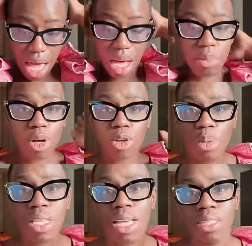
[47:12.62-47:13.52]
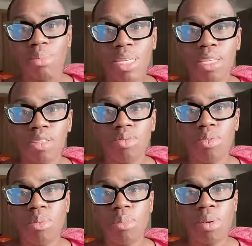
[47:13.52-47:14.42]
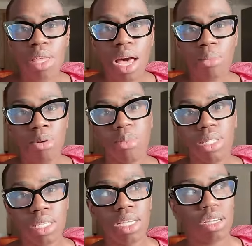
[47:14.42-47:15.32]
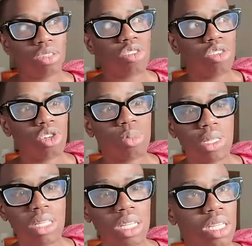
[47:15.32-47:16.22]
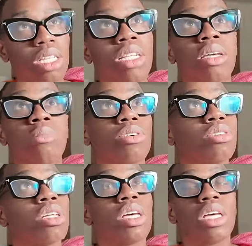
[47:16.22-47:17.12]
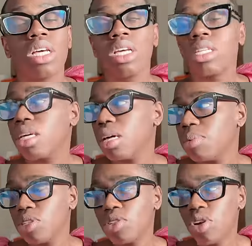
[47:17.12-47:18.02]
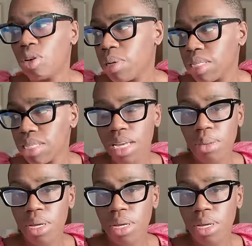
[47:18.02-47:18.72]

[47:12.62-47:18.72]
I'm hoping Esme doesn't remember that I promised to take her to the shopping centre today, because time is not on our side.